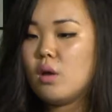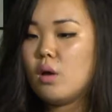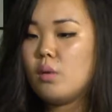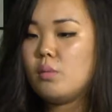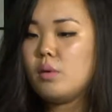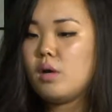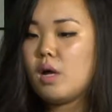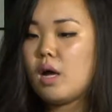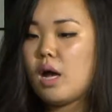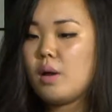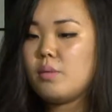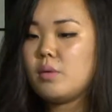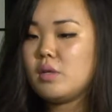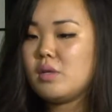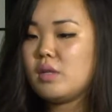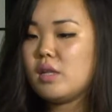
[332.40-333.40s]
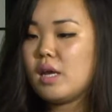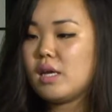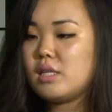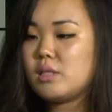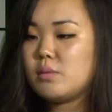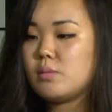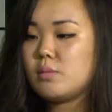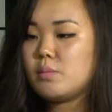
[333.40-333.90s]
Well, I would like
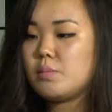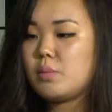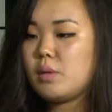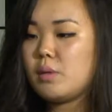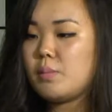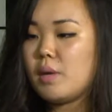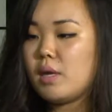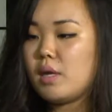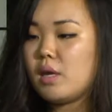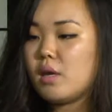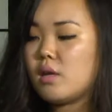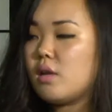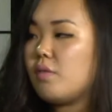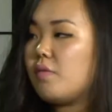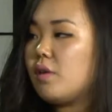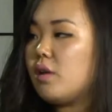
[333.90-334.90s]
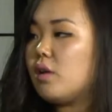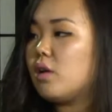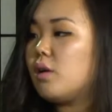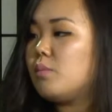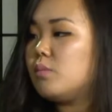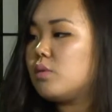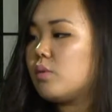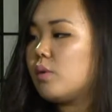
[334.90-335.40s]
to be making enough
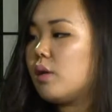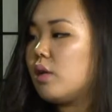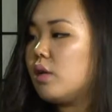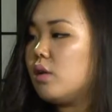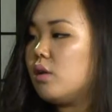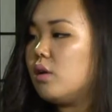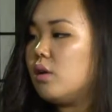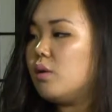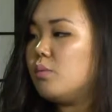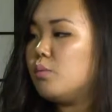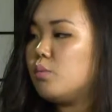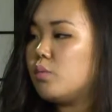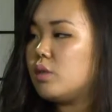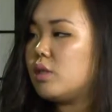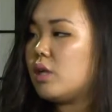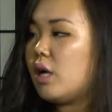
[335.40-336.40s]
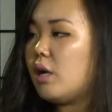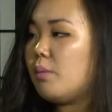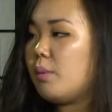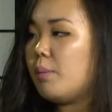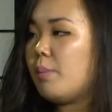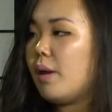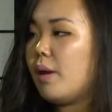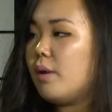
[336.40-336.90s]
income so I could retire
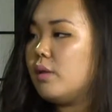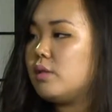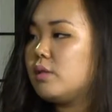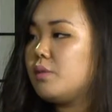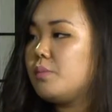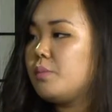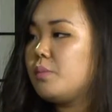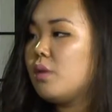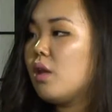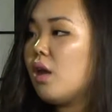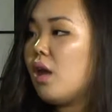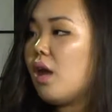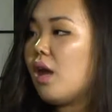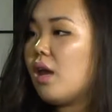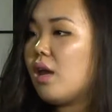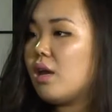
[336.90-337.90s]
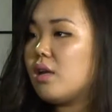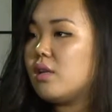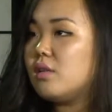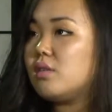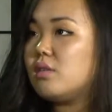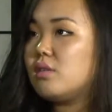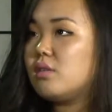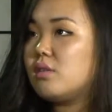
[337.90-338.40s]
my parents, and